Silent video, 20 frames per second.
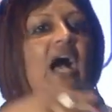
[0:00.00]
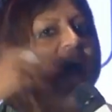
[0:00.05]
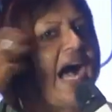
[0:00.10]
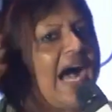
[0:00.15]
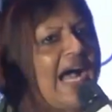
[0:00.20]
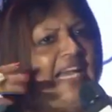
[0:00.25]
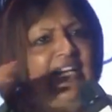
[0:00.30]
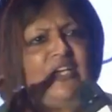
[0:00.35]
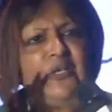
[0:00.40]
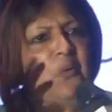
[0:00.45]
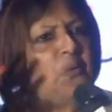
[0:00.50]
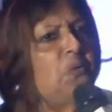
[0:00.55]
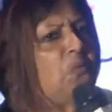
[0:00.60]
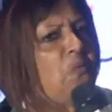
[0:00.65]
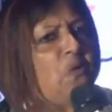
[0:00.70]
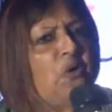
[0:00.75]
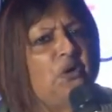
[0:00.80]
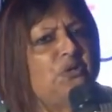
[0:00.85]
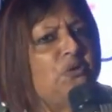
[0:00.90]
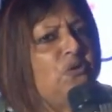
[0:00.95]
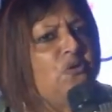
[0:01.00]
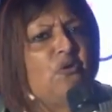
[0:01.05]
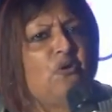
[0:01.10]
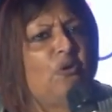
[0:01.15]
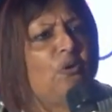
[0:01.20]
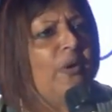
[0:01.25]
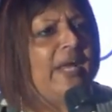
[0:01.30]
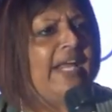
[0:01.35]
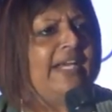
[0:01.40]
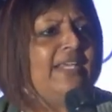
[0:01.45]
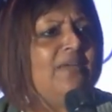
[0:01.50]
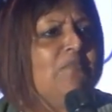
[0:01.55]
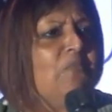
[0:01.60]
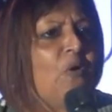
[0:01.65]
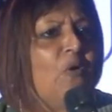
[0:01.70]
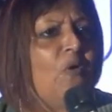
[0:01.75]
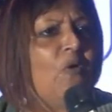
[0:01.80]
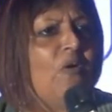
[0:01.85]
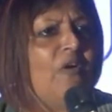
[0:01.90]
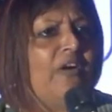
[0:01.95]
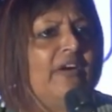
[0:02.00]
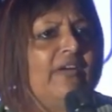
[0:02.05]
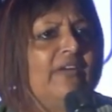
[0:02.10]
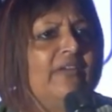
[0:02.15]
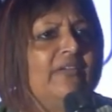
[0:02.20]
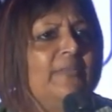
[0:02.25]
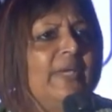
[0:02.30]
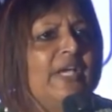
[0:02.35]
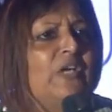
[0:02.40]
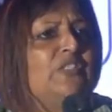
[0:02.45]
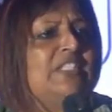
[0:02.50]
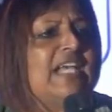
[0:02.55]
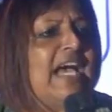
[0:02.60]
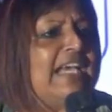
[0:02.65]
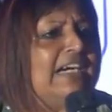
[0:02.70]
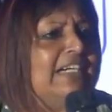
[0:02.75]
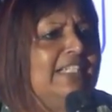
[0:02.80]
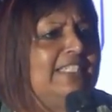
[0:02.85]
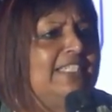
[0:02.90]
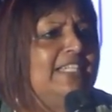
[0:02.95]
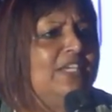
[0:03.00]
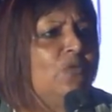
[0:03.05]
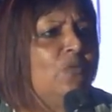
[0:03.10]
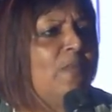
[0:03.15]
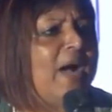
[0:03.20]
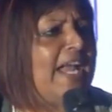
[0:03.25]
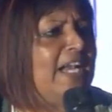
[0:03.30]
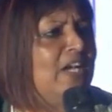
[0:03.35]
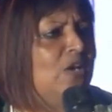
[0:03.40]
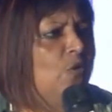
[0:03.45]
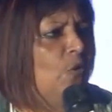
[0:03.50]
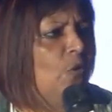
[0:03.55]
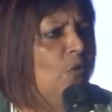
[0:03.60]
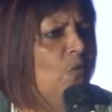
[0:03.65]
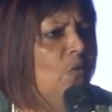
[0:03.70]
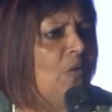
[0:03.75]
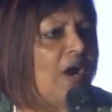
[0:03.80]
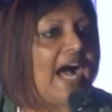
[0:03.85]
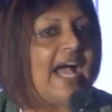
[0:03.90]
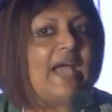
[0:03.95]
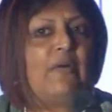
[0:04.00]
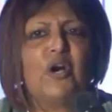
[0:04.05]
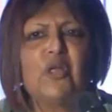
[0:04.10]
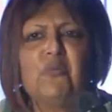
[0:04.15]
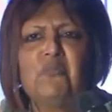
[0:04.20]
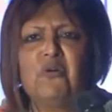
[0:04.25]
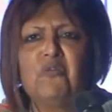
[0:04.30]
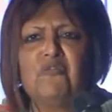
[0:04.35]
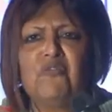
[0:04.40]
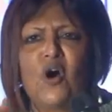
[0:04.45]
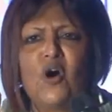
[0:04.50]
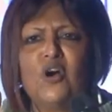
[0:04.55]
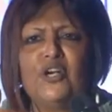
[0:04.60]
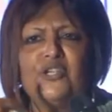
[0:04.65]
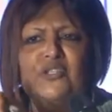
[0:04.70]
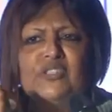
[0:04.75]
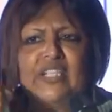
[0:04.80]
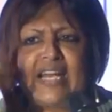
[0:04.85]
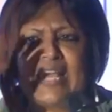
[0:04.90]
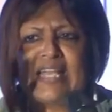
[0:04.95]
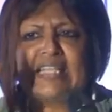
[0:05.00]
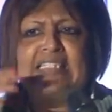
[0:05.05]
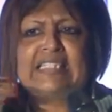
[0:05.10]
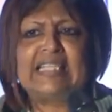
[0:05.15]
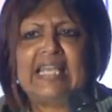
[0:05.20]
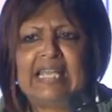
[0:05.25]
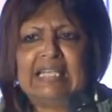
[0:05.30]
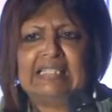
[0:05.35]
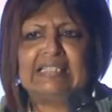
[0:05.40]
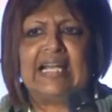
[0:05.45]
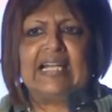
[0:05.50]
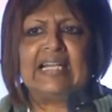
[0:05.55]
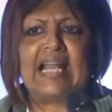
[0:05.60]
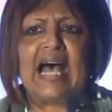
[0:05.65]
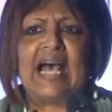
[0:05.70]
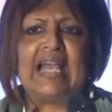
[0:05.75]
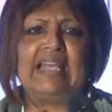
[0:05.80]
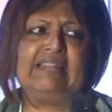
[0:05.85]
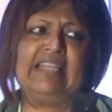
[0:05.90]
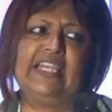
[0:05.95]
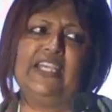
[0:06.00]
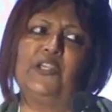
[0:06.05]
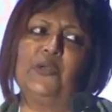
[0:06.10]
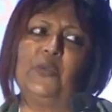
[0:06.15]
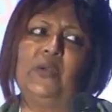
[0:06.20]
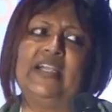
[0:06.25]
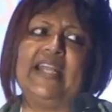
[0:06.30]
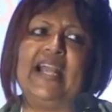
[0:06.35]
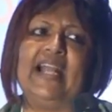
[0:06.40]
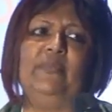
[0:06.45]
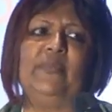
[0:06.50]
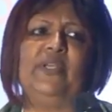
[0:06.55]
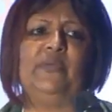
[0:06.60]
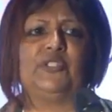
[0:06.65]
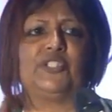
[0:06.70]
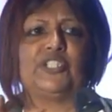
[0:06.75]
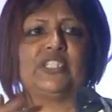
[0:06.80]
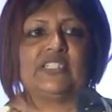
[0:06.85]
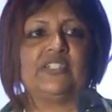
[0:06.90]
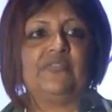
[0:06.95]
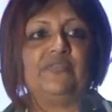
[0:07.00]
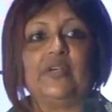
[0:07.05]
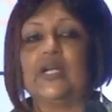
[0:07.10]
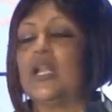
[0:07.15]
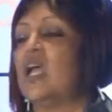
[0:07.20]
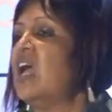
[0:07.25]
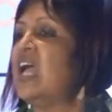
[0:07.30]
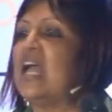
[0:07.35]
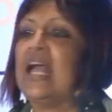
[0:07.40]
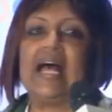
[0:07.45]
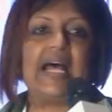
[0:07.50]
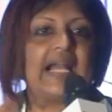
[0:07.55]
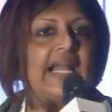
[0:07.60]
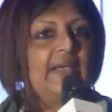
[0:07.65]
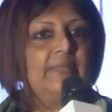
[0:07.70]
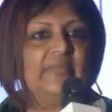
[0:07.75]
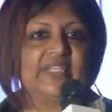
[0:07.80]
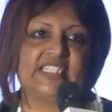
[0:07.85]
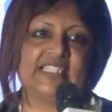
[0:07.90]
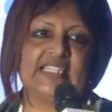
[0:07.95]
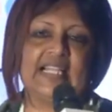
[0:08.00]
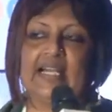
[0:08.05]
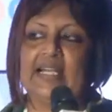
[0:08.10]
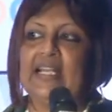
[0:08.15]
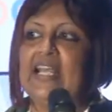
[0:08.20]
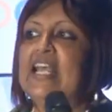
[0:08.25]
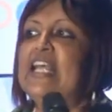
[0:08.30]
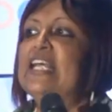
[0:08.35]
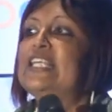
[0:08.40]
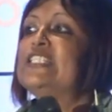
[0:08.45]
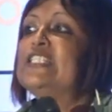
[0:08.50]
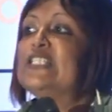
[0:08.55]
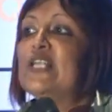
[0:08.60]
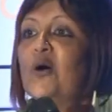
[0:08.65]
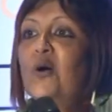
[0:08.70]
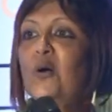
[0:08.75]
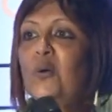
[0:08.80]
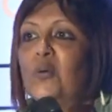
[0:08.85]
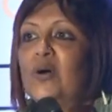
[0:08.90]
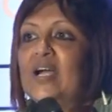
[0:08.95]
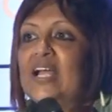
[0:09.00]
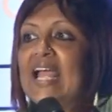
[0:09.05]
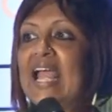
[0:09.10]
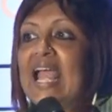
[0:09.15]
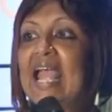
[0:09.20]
I don't want to know anymore, because I assume I know. I want to move on to the next thing that I think you will tell me, which is different, and I miss that. So